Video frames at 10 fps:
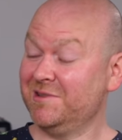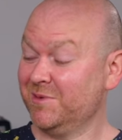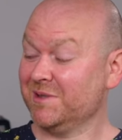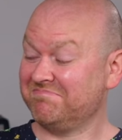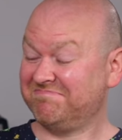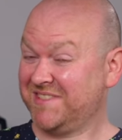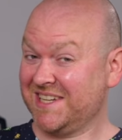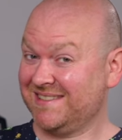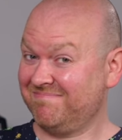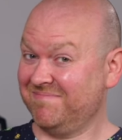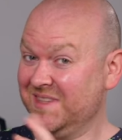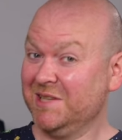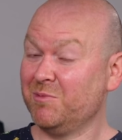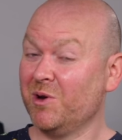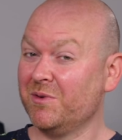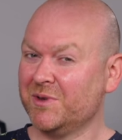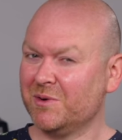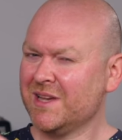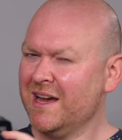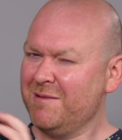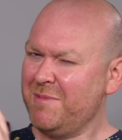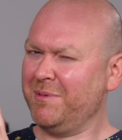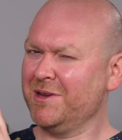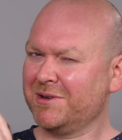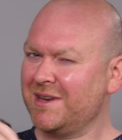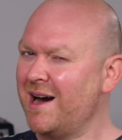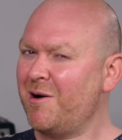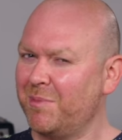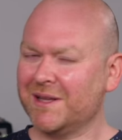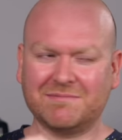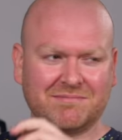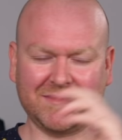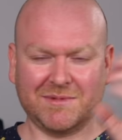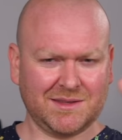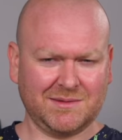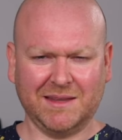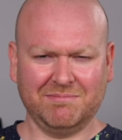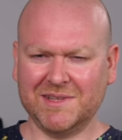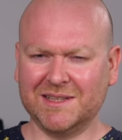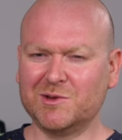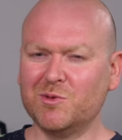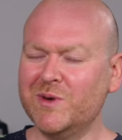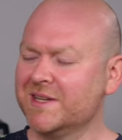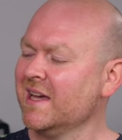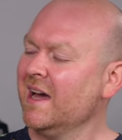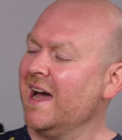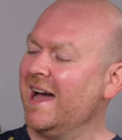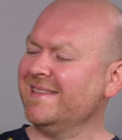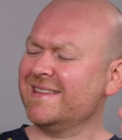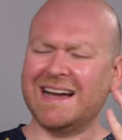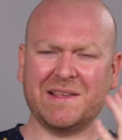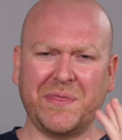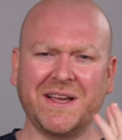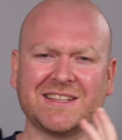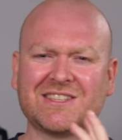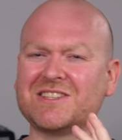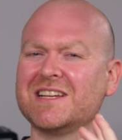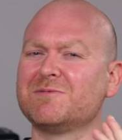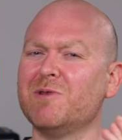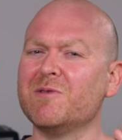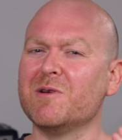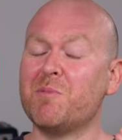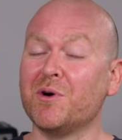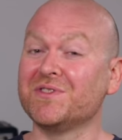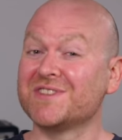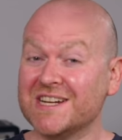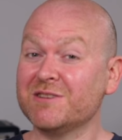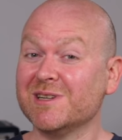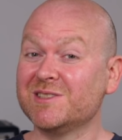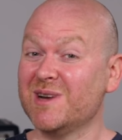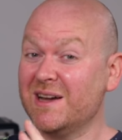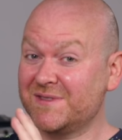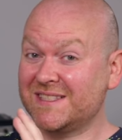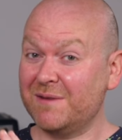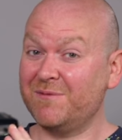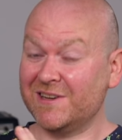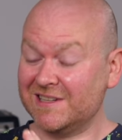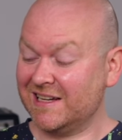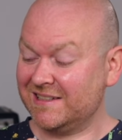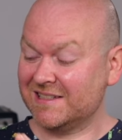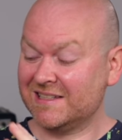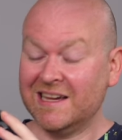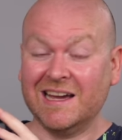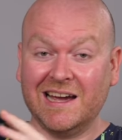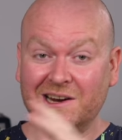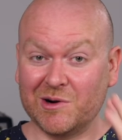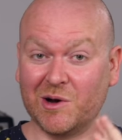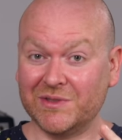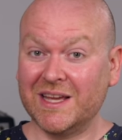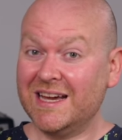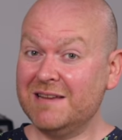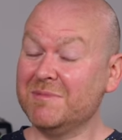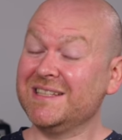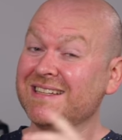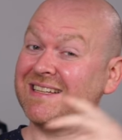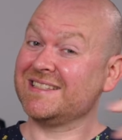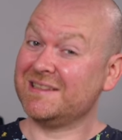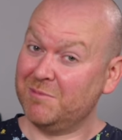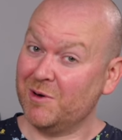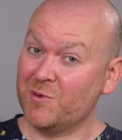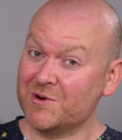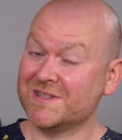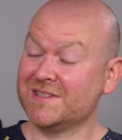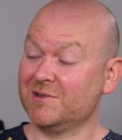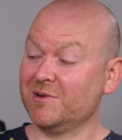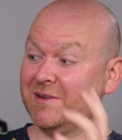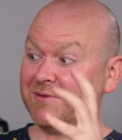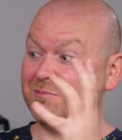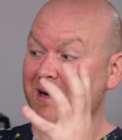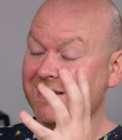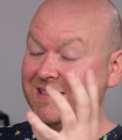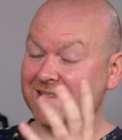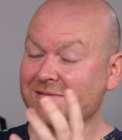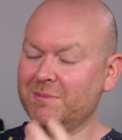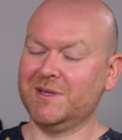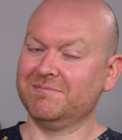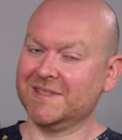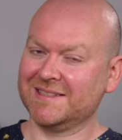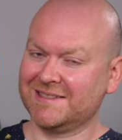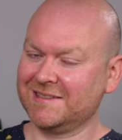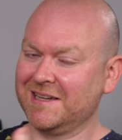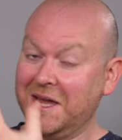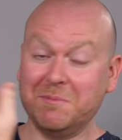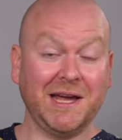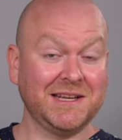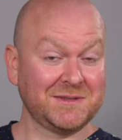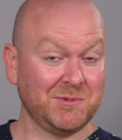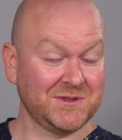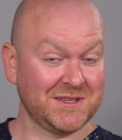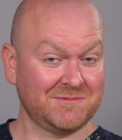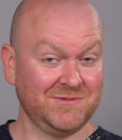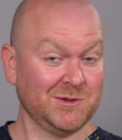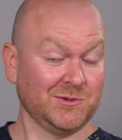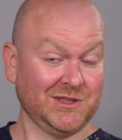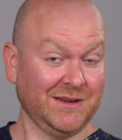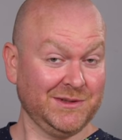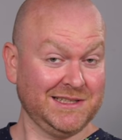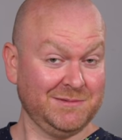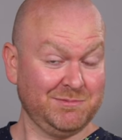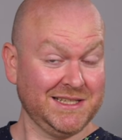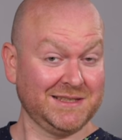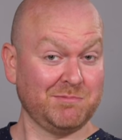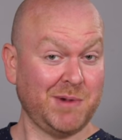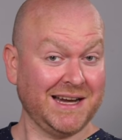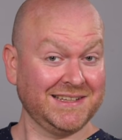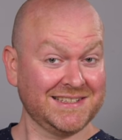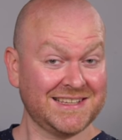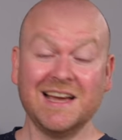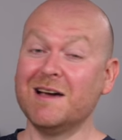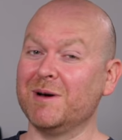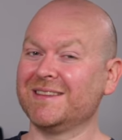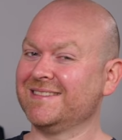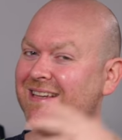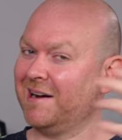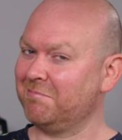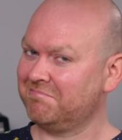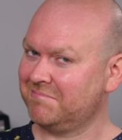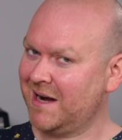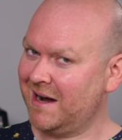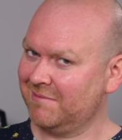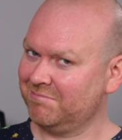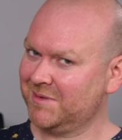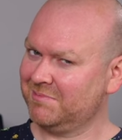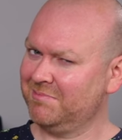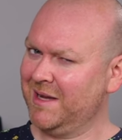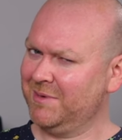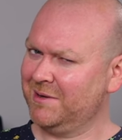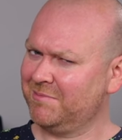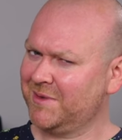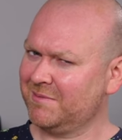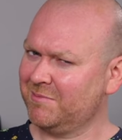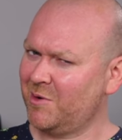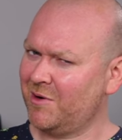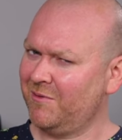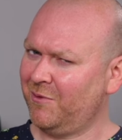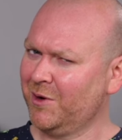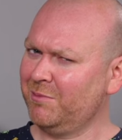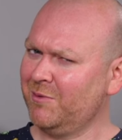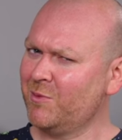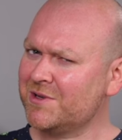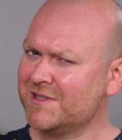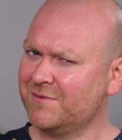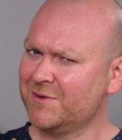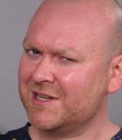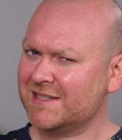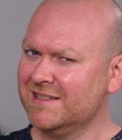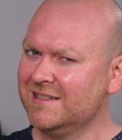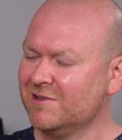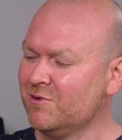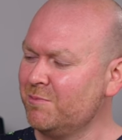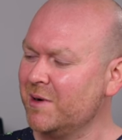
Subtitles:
You will just need one of those. Maybe not now, but then in 2 weeks. And I think it's just very important in general to have something like this around. I mean that there are simpler versions, you don't have to buy this. I mean, this is a KMA sponsored video, definitely please buy this. But there are maybe more affordable versions if you just need a loop.